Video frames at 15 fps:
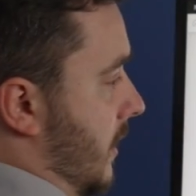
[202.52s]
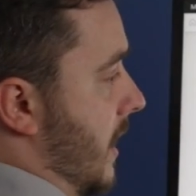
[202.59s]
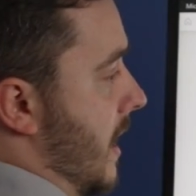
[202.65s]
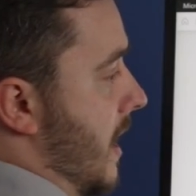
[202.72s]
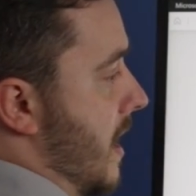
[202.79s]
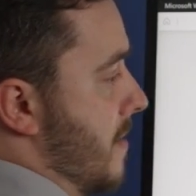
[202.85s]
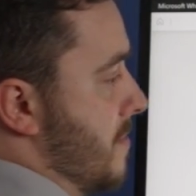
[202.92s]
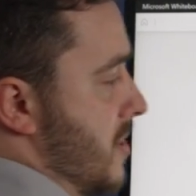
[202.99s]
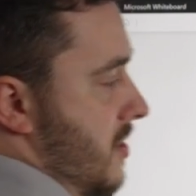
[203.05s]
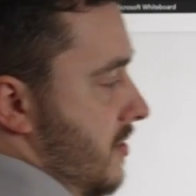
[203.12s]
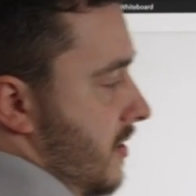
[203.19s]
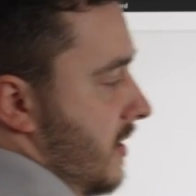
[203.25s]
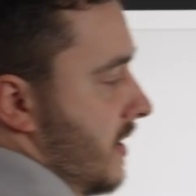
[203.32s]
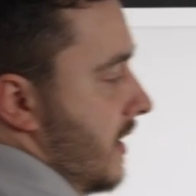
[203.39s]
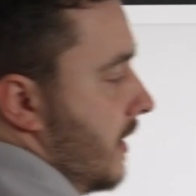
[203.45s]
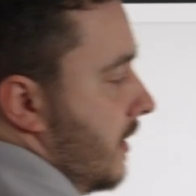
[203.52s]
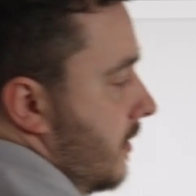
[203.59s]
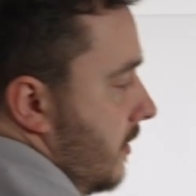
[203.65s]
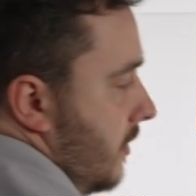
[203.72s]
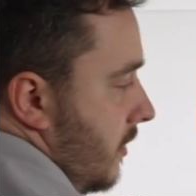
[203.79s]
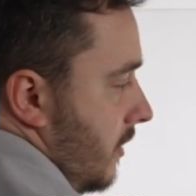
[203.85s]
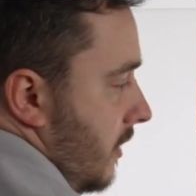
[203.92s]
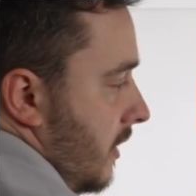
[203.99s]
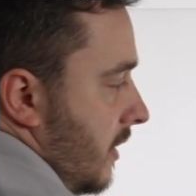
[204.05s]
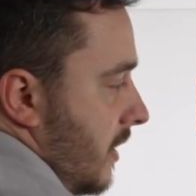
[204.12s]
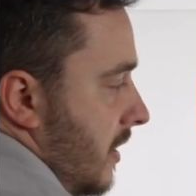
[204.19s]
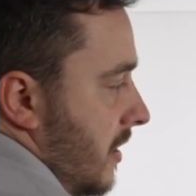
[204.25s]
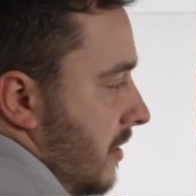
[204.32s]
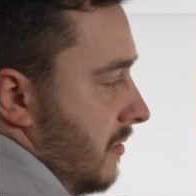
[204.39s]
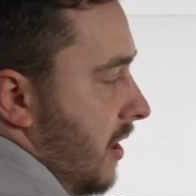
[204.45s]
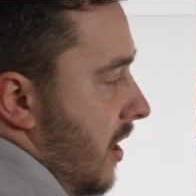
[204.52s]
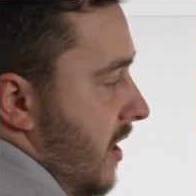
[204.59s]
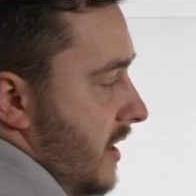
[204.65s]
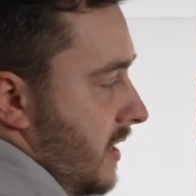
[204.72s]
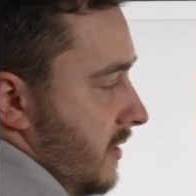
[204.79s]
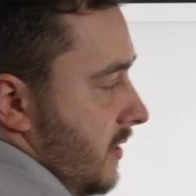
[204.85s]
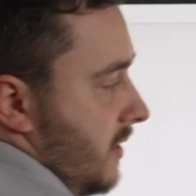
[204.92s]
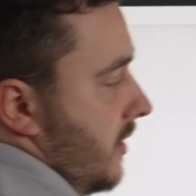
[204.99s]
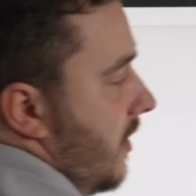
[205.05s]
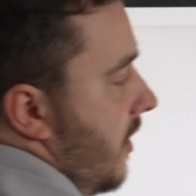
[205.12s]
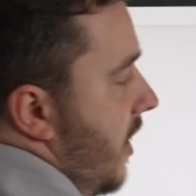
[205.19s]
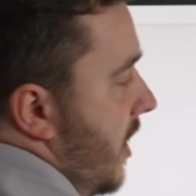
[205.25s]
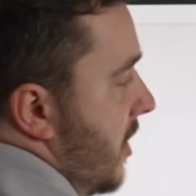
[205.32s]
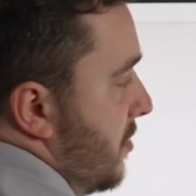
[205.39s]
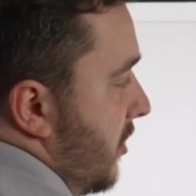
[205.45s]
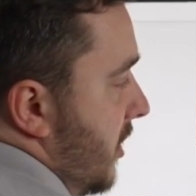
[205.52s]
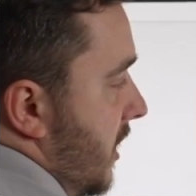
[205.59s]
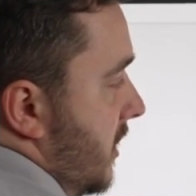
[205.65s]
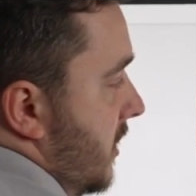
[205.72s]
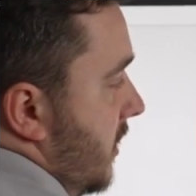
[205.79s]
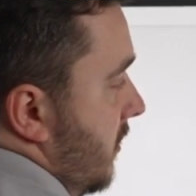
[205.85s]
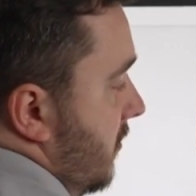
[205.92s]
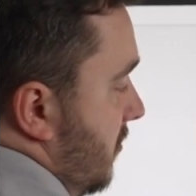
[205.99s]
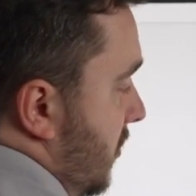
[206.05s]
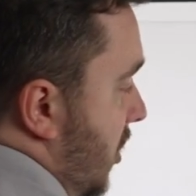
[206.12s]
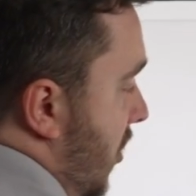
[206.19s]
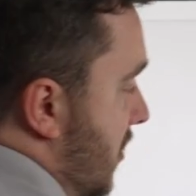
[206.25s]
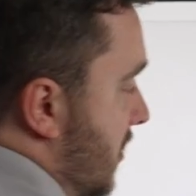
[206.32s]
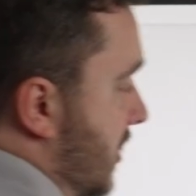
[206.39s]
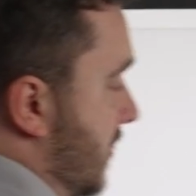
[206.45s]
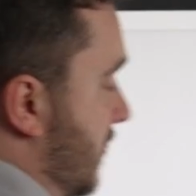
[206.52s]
you can lines, hybrid, dots,